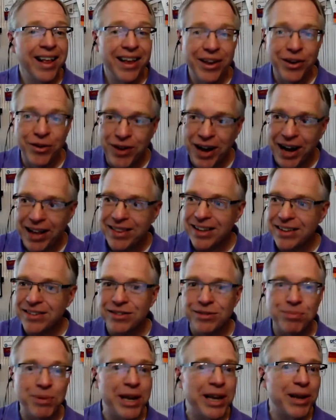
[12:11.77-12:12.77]
You've got that
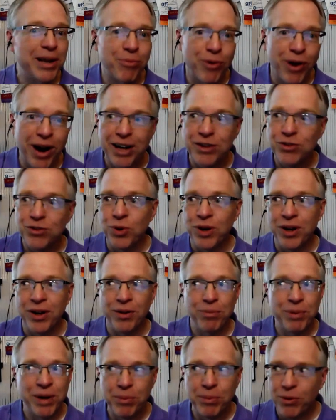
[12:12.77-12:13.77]
spinning prize
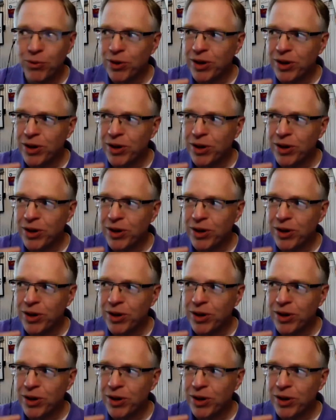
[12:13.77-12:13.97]
wheel. People